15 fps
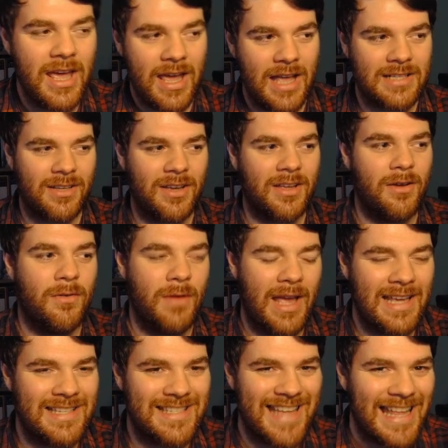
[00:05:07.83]
It's like a
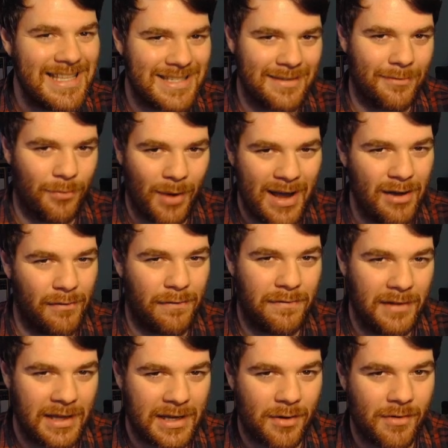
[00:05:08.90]
extensive way of
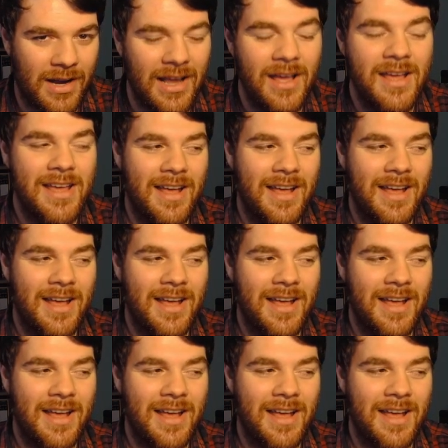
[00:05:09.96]
flickering,